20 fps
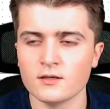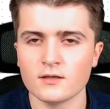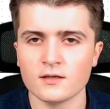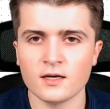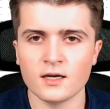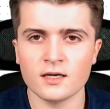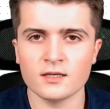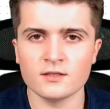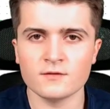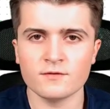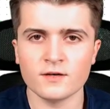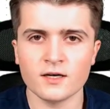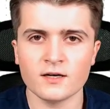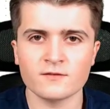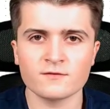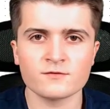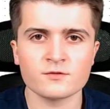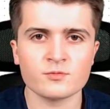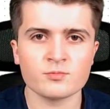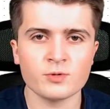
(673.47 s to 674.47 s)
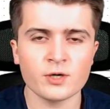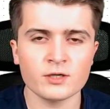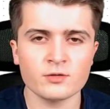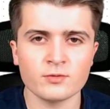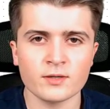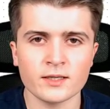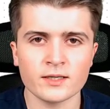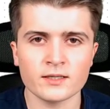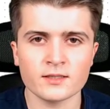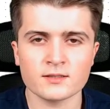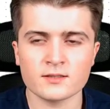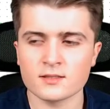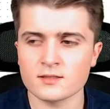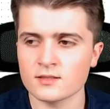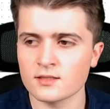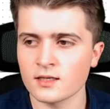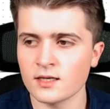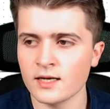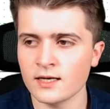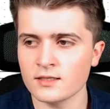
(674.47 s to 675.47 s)
And if I have spread wires
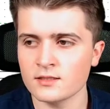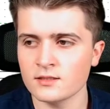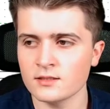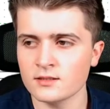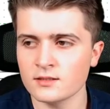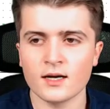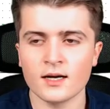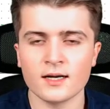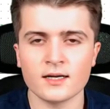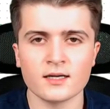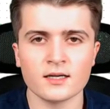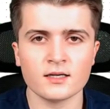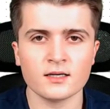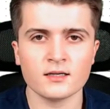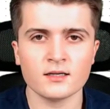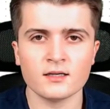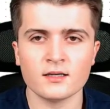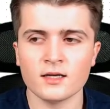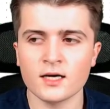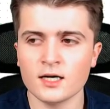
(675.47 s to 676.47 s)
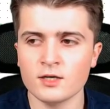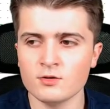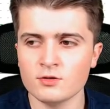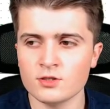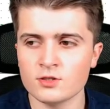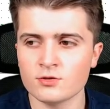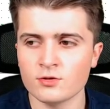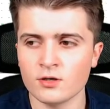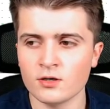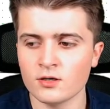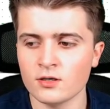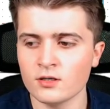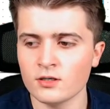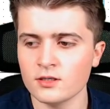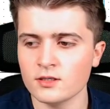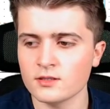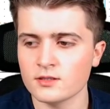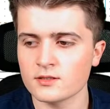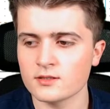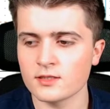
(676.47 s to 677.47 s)
selected, I can now draw
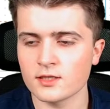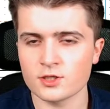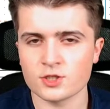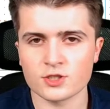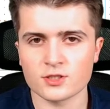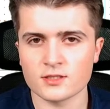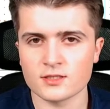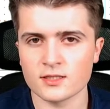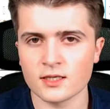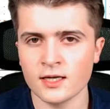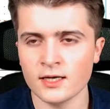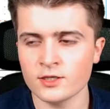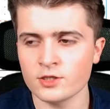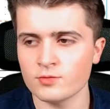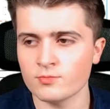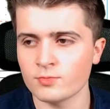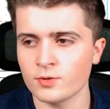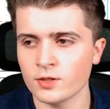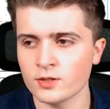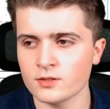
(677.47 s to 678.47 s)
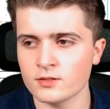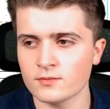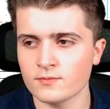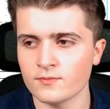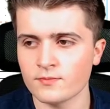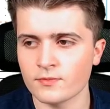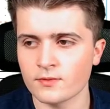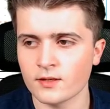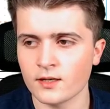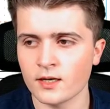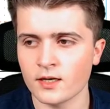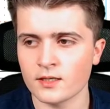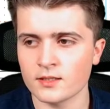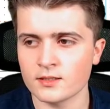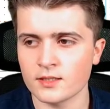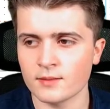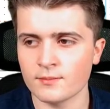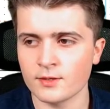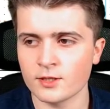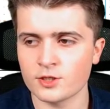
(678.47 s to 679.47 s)
such a selection box,
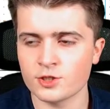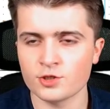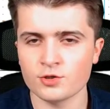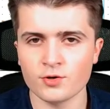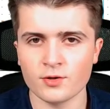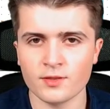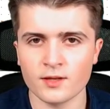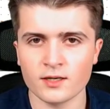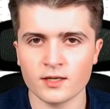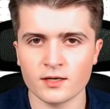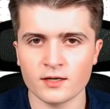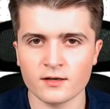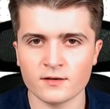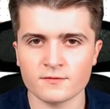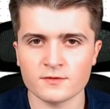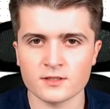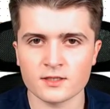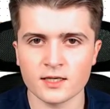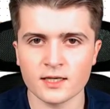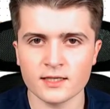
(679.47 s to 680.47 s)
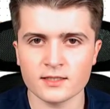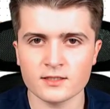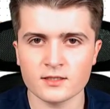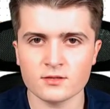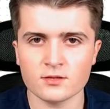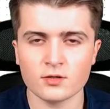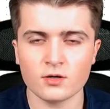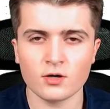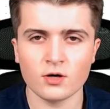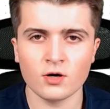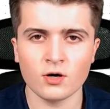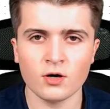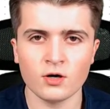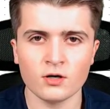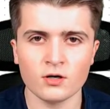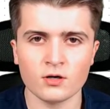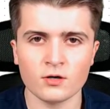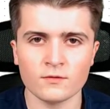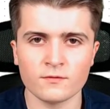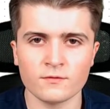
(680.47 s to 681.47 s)
and I make sure that I have selected
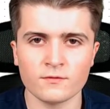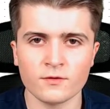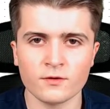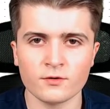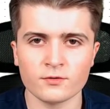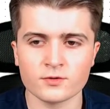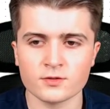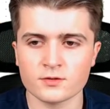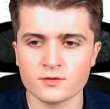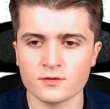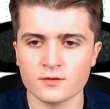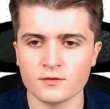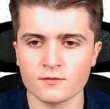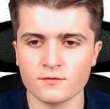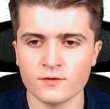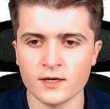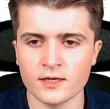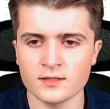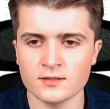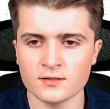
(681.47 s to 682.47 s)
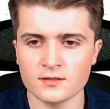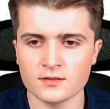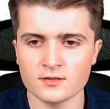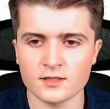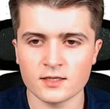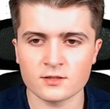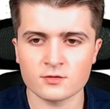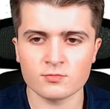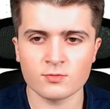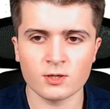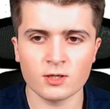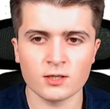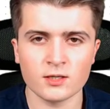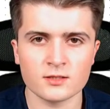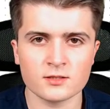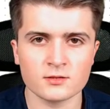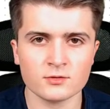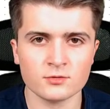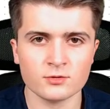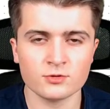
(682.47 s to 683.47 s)
all of those phases as well
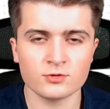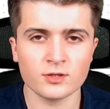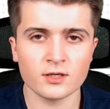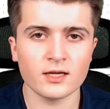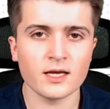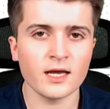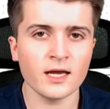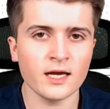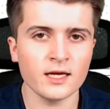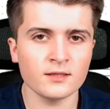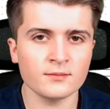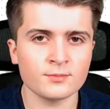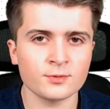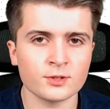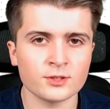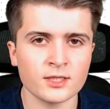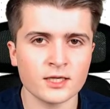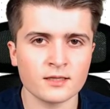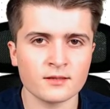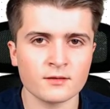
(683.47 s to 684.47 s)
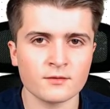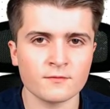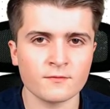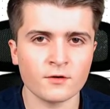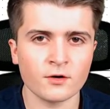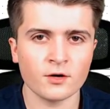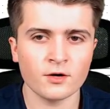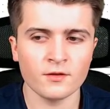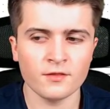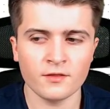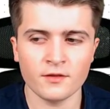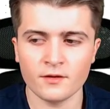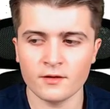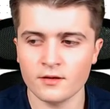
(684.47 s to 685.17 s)
as neutral and protective earth.